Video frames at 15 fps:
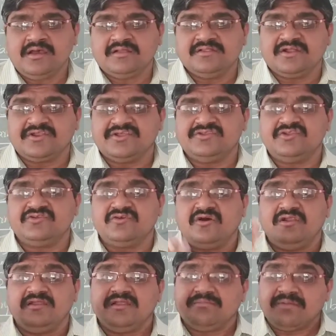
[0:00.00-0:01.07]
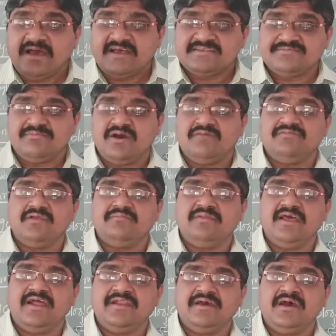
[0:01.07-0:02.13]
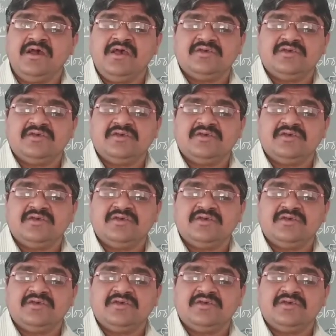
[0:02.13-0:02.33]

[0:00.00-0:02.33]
that is dissolved in the plasma of the blood.